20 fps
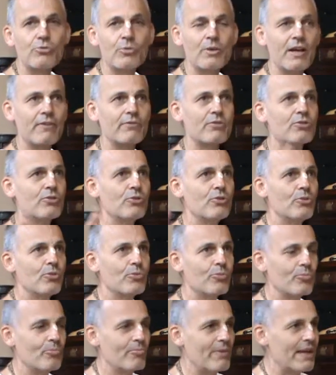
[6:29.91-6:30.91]
we have new
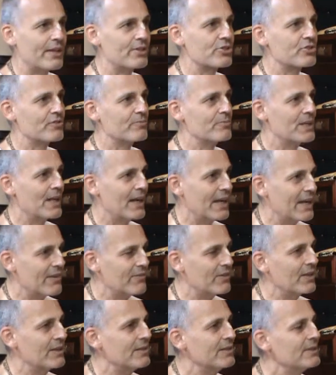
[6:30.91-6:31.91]
manners of
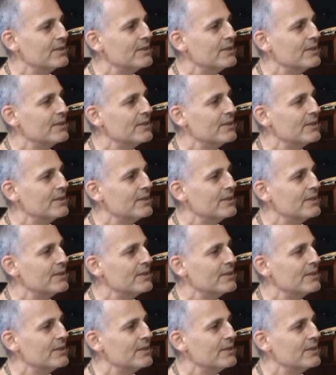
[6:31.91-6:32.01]
behaving,